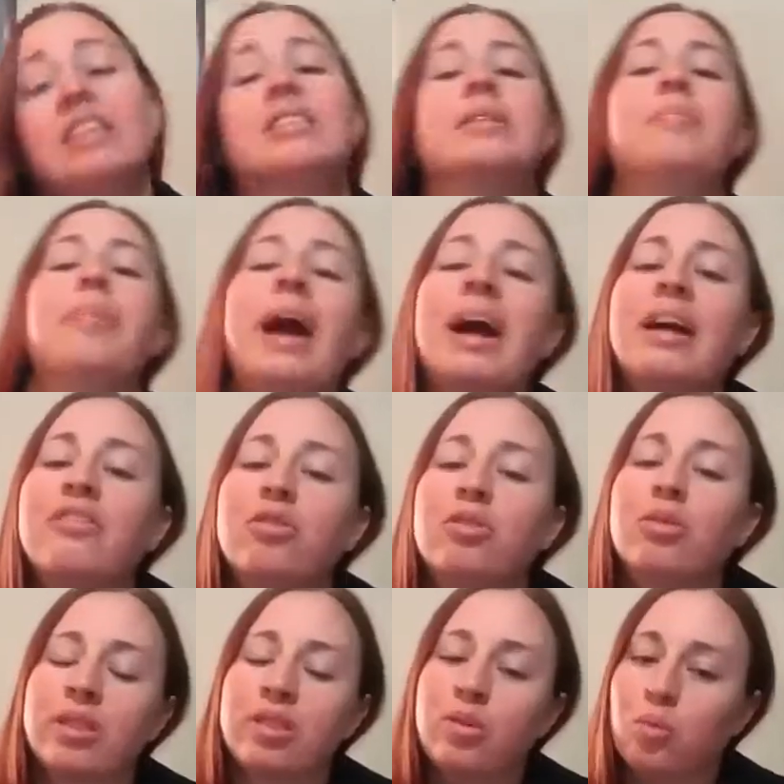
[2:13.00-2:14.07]
is
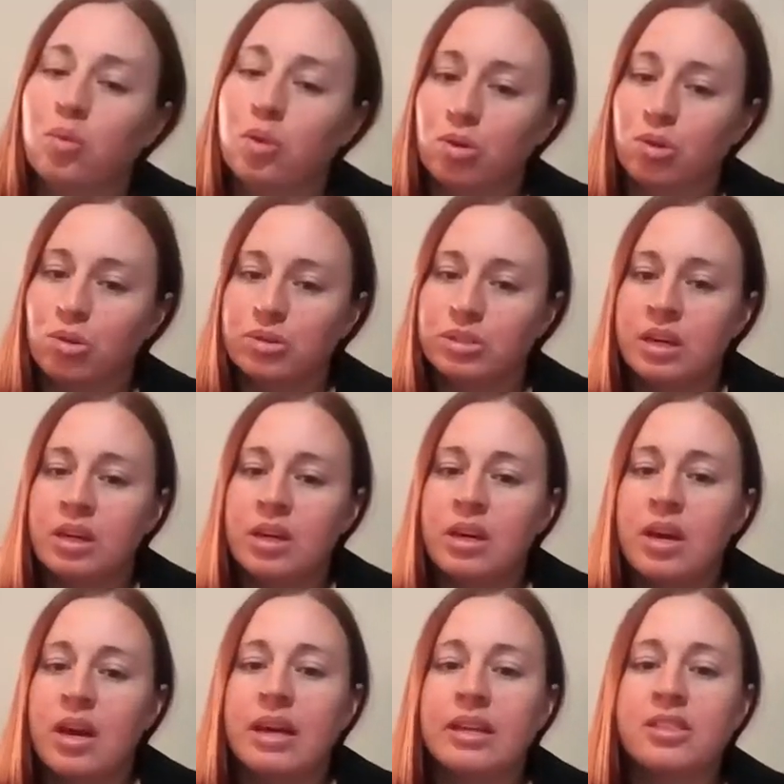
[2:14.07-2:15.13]
impactful in the world.
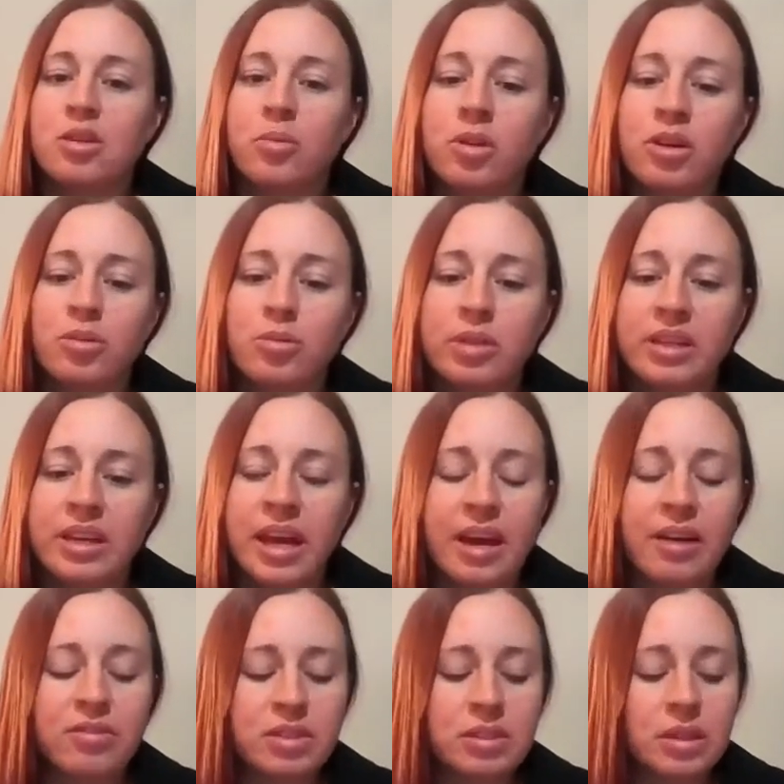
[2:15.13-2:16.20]
And so we're going to really
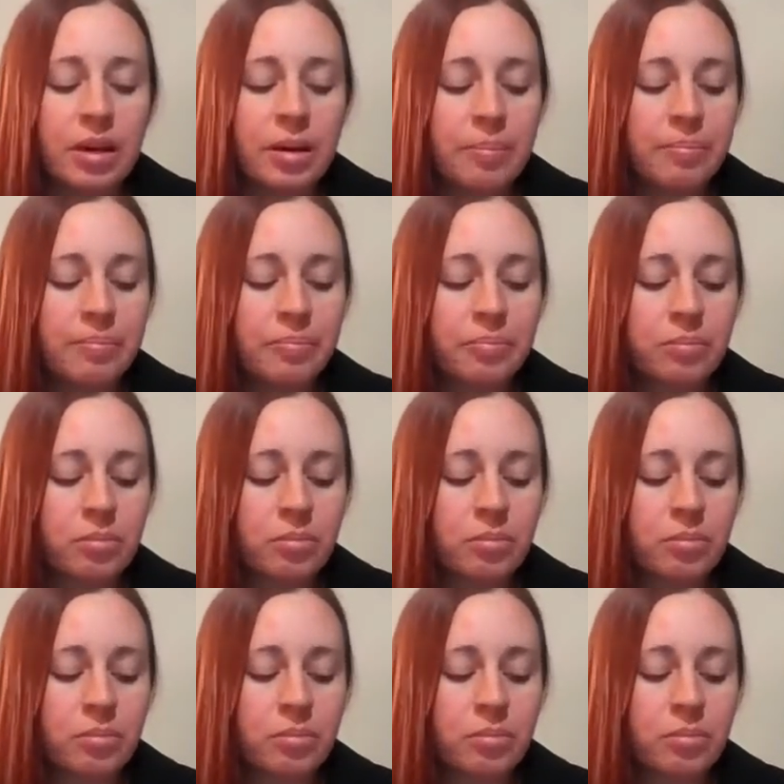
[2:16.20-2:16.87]
have some